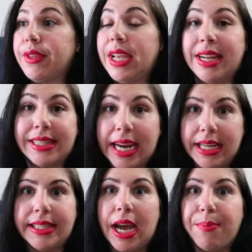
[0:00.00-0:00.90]
and a
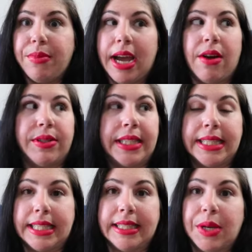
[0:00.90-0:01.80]
tank top now
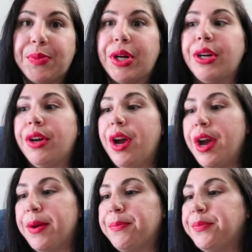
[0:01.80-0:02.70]
since it's summer,
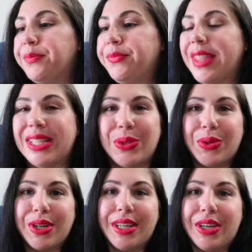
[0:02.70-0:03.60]
that
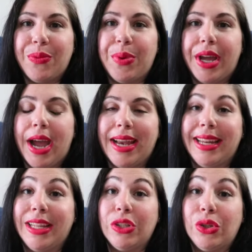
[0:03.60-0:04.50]
sort of deal. But I
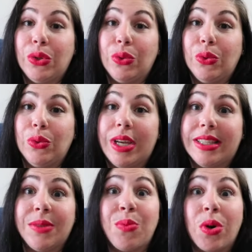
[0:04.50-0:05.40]
need to
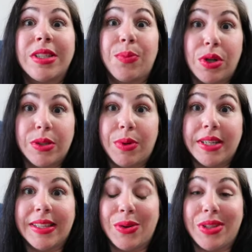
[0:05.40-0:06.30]
get some more sports
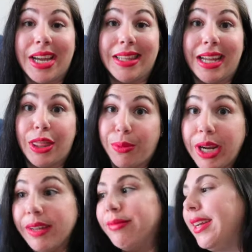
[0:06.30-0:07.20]
bras. I only had like
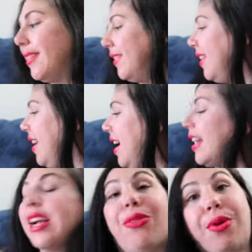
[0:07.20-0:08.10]
three.
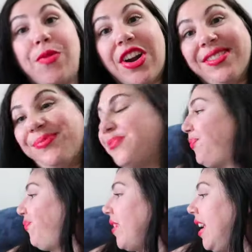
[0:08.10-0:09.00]
I got three more.
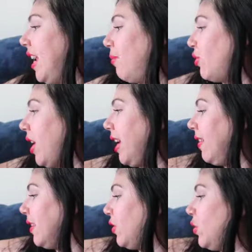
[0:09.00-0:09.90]
And I'm
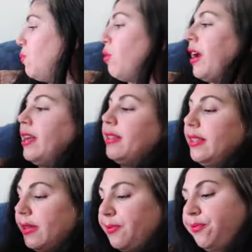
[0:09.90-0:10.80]
trying this new brand